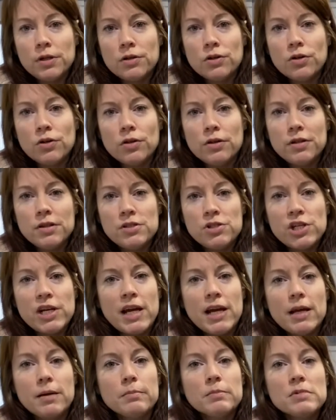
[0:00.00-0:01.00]
called the
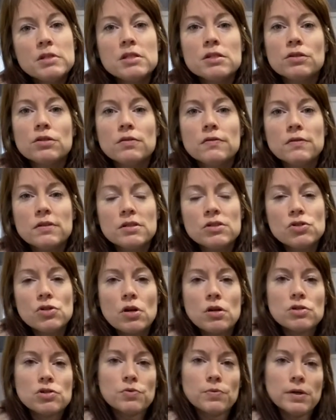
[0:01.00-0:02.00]
James over in
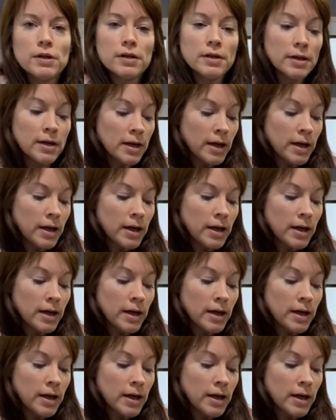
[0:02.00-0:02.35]
Joshua.